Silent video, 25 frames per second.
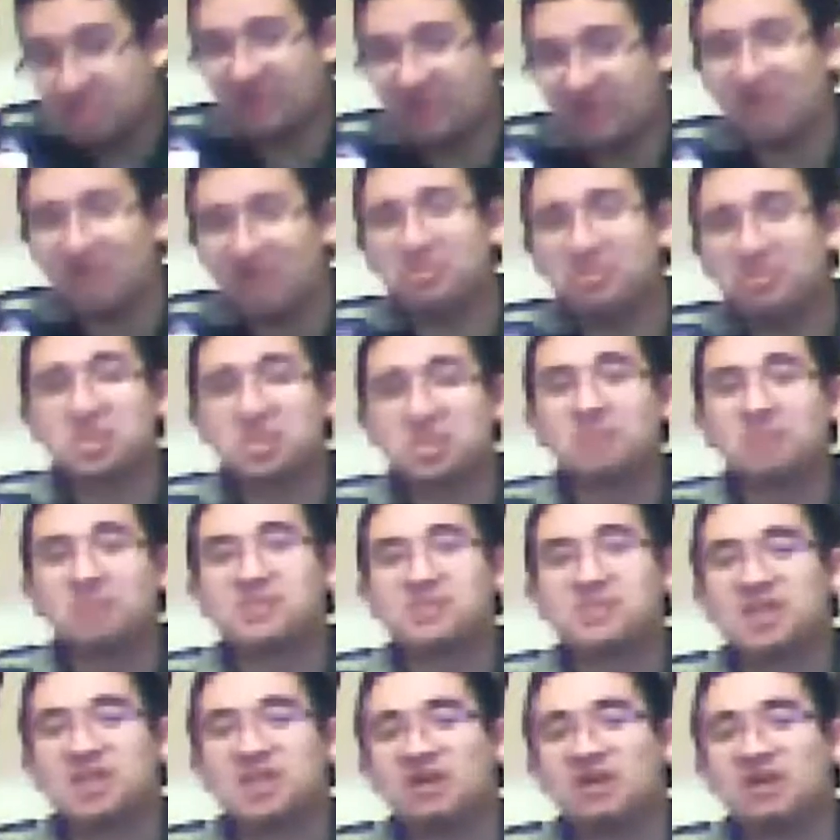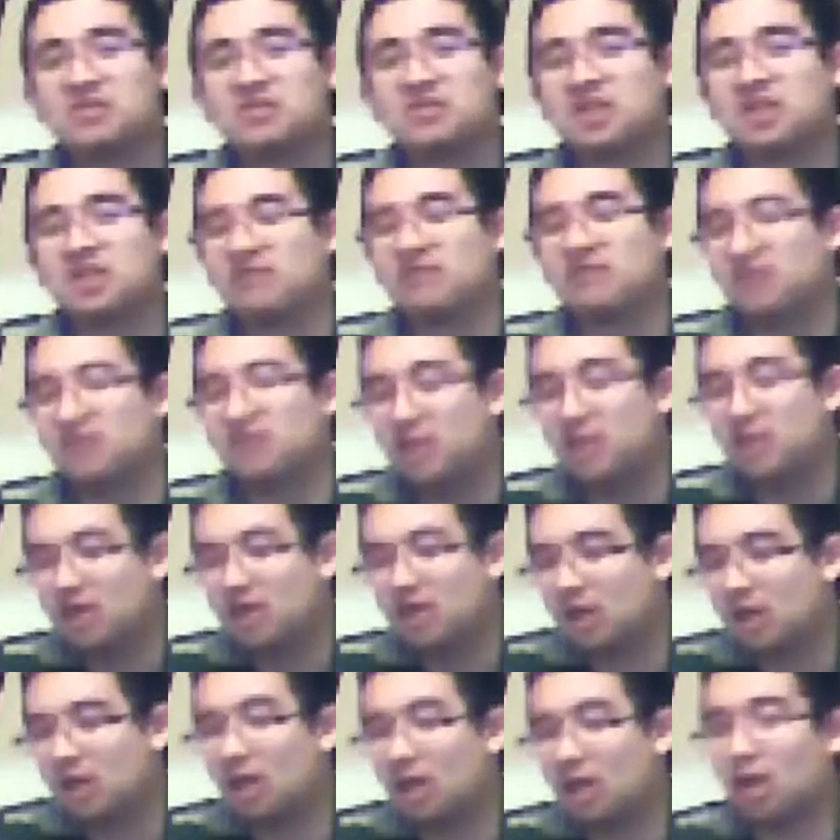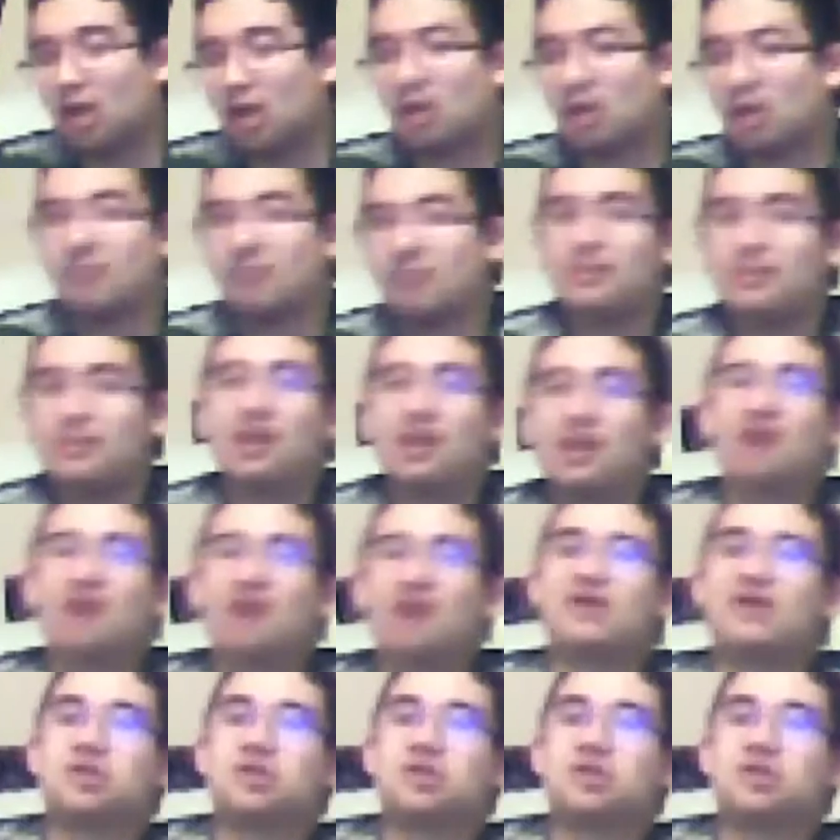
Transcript: developers themselves have uh, have